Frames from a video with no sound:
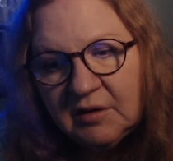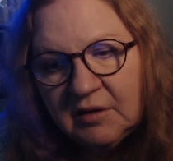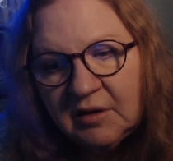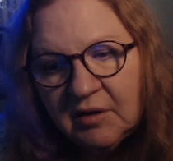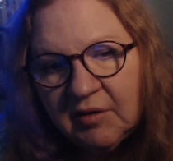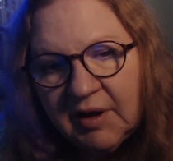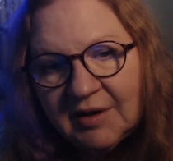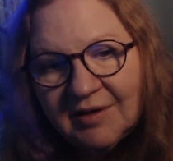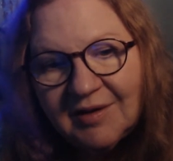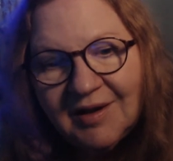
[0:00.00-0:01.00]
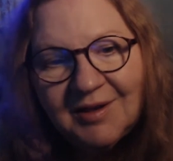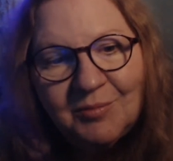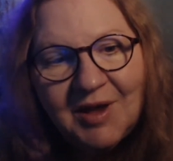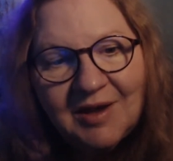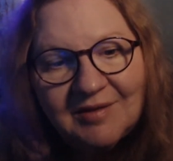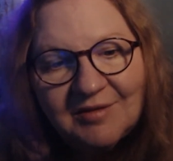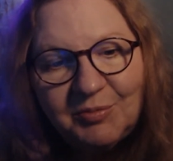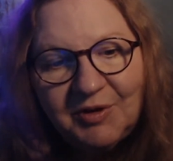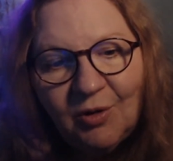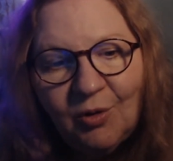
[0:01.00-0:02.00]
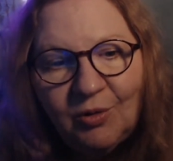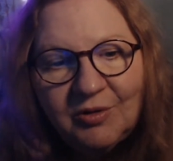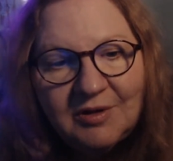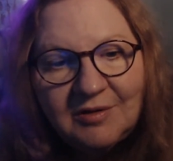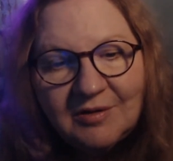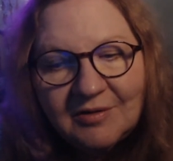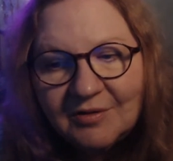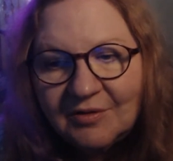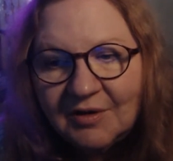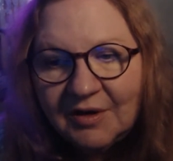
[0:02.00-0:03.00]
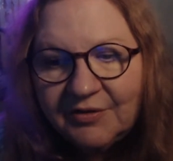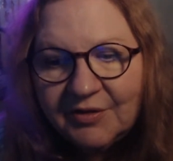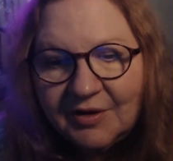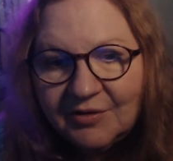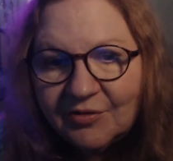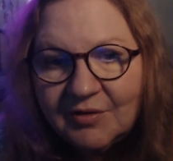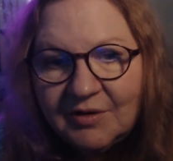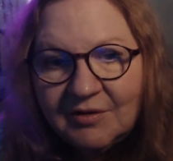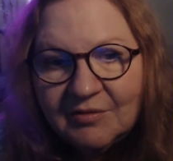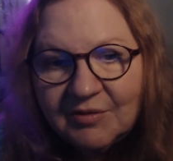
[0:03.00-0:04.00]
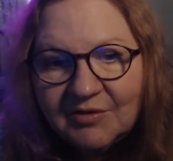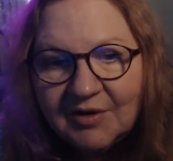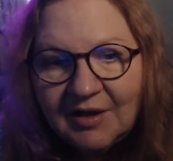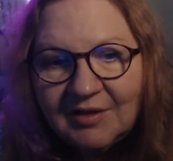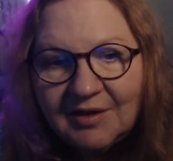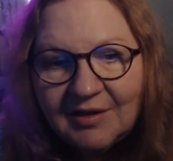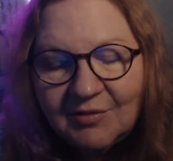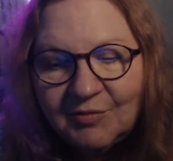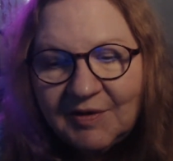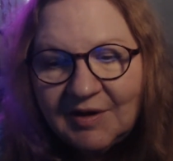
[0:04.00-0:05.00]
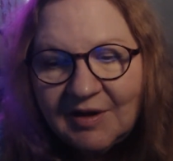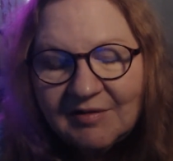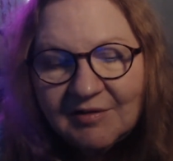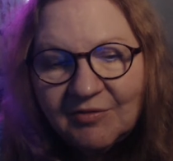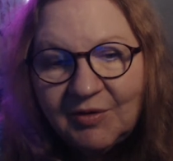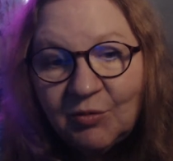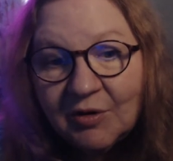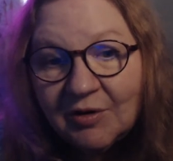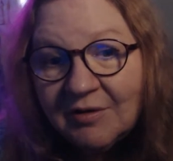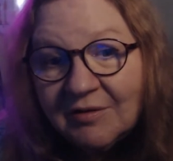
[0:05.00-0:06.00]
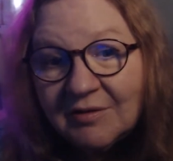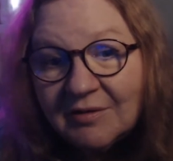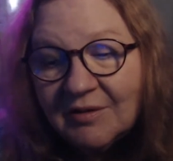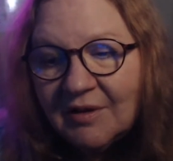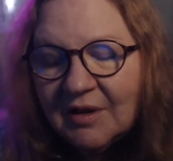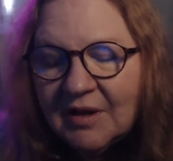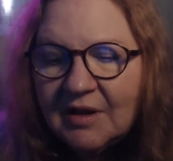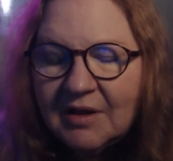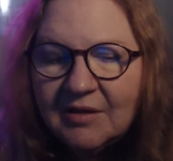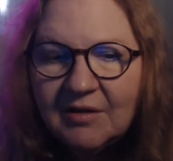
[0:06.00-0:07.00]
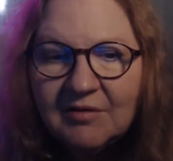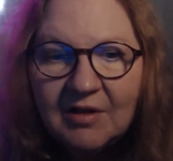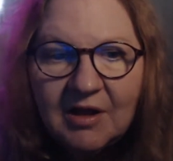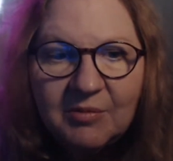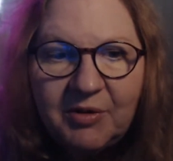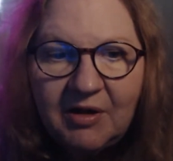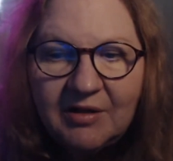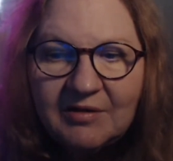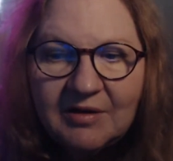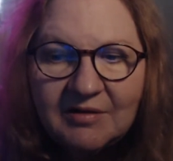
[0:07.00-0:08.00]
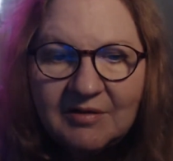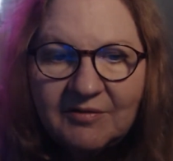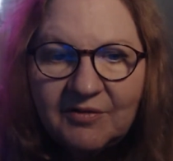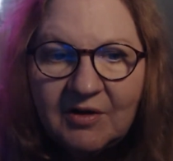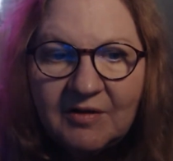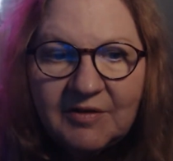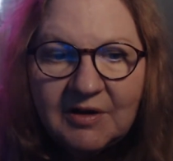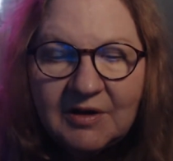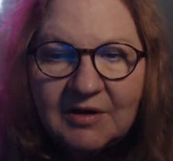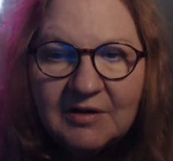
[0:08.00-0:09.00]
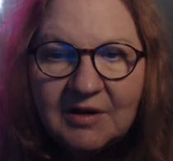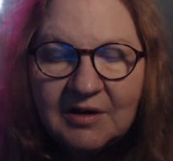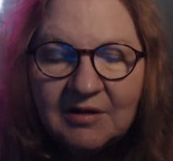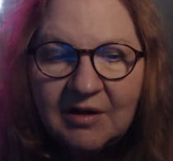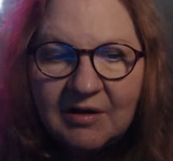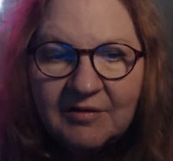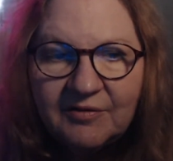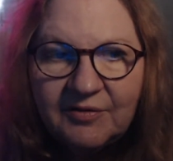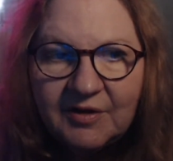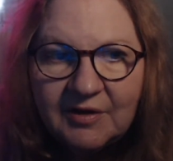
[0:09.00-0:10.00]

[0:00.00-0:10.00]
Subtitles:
and it makes us beholden to certain other countries, which I think it would be nice if we weren't. There's a lot of politics involved in it, and a lot of